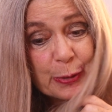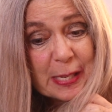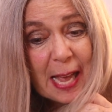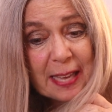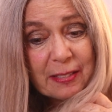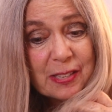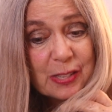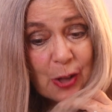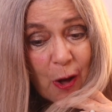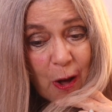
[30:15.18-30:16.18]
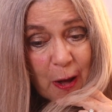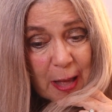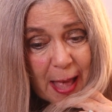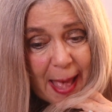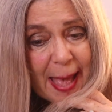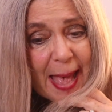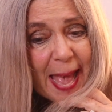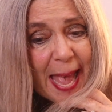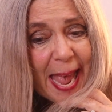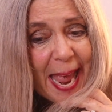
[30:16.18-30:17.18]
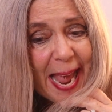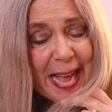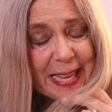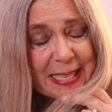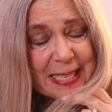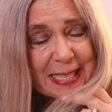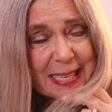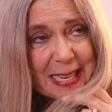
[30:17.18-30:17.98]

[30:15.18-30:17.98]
sang the song. And